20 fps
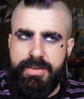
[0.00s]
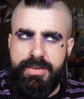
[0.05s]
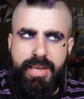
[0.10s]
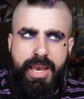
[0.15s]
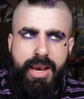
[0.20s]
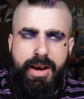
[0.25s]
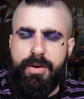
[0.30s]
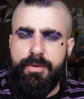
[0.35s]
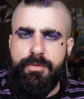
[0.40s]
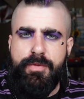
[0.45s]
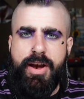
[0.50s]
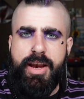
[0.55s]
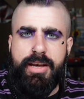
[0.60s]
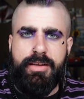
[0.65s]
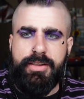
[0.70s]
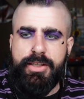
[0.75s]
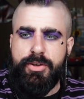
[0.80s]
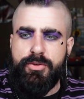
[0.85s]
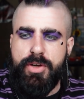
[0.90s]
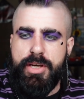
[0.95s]

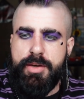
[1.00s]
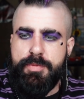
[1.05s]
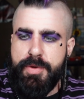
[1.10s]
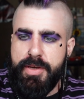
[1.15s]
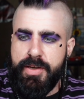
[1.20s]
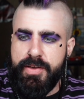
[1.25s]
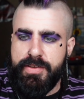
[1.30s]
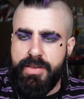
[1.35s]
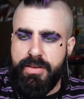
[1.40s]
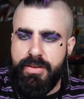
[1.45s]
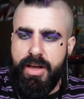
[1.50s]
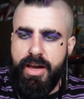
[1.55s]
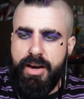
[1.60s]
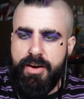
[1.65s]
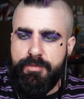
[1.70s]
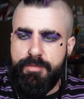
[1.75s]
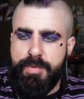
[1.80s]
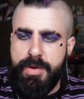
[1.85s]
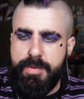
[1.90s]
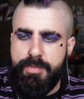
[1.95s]
terrifyingly creepy because a lot
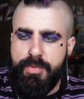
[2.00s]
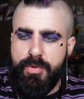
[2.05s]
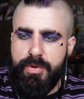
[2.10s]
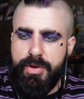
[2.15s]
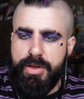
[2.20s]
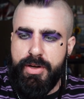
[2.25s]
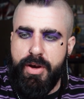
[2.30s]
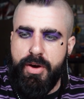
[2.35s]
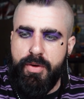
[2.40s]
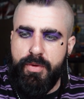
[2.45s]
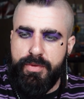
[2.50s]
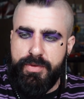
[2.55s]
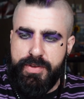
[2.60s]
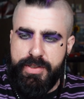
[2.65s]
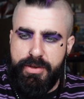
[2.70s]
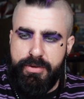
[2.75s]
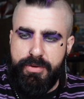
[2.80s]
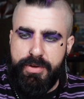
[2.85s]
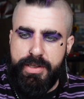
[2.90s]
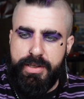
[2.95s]
of people, you know,
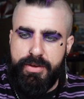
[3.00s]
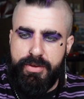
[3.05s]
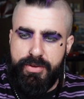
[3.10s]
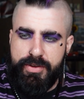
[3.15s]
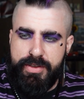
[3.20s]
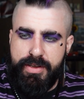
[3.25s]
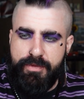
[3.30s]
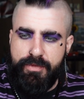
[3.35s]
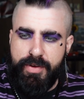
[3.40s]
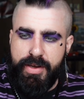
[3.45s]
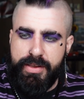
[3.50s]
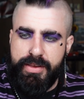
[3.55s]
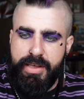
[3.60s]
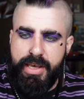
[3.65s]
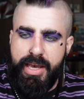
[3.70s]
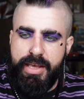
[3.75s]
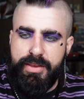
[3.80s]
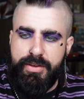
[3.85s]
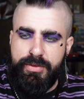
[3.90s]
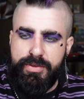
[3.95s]
serial killer stuff like
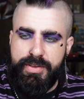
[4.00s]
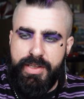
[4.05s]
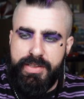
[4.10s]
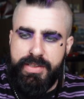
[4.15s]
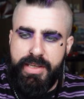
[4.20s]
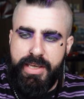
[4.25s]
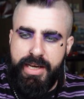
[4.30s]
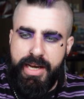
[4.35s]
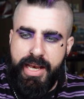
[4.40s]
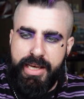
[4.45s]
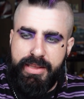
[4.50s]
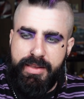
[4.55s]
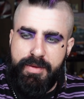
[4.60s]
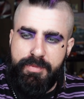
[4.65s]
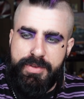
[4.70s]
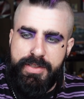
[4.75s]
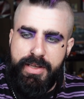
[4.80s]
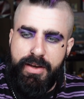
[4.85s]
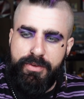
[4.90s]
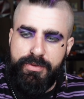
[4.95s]
that, they'll disconnect
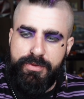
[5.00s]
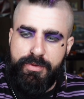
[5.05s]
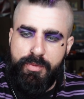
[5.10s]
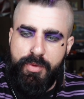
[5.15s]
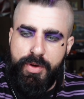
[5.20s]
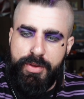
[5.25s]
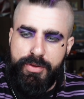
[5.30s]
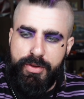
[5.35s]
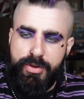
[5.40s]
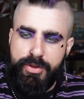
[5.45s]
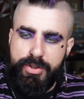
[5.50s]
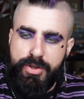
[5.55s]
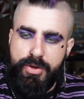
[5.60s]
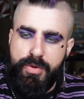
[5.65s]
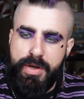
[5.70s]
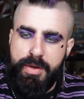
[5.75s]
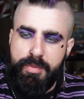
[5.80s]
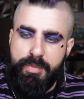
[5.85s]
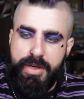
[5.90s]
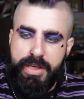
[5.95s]
themselves from what they're
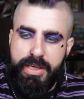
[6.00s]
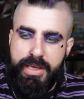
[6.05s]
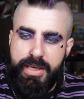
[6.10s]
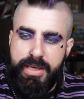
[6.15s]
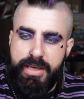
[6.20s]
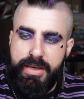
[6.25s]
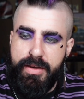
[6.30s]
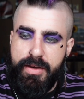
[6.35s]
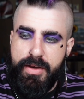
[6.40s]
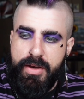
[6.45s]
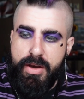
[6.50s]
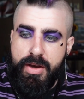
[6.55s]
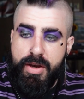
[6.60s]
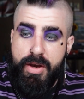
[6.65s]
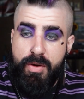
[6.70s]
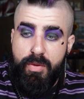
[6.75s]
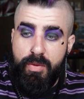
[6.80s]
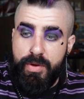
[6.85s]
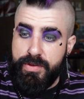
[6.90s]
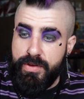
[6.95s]
doing, but he
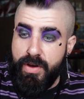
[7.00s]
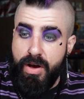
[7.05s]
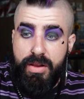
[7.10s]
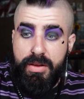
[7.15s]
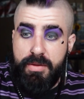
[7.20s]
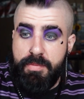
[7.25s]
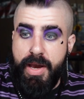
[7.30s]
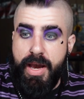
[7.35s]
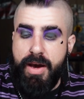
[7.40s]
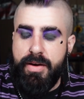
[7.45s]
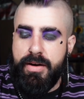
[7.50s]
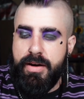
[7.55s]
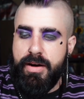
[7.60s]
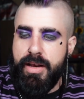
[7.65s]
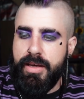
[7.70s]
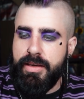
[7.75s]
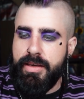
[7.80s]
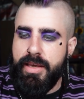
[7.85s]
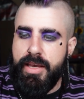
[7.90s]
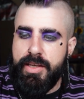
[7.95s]
was all about it,
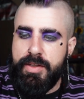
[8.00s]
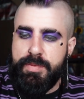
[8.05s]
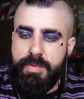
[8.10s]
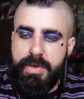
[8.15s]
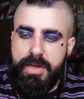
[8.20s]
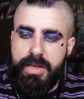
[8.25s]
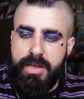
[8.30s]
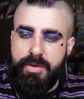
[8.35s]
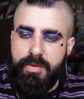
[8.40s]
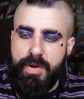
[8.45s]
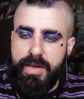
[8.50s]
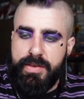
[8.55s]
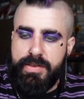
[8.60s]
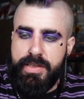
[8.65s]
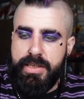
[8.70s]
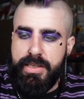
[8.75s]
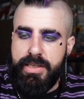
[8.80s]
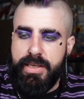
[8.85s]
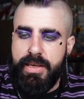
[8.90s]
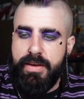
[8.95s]
I guess. But anyways,
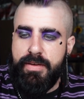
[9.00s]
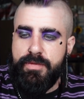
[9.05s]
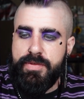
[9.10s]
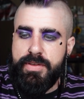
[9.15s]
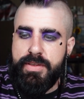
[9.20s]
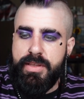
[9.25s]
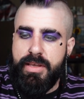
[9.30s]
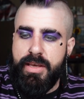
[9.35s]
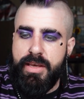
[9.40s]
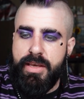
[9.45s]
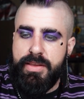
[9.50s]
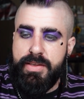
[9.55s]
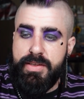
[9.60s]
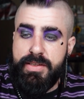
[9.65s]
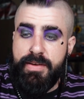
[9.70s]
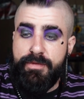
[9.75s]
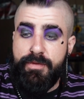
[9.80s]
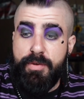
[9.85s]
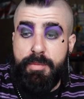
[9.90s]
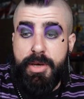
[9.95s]
he gives the
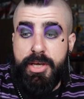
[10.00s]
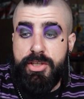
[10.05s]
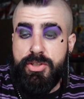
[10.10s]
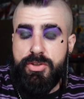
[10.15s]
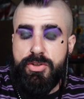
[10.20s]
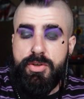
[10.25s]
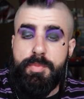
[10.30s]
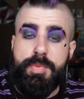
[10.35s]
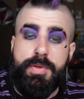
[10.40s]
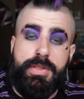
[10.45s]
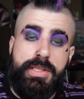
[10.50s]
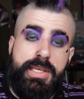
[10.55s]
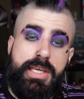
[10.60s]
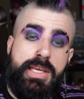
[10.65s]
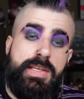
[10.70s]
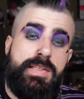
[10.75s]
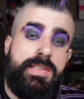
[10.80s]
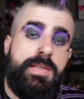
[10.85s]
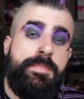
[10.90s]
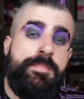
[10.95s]
this information to
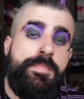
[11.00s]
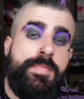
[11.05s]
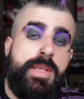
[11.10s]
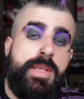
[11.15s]
police.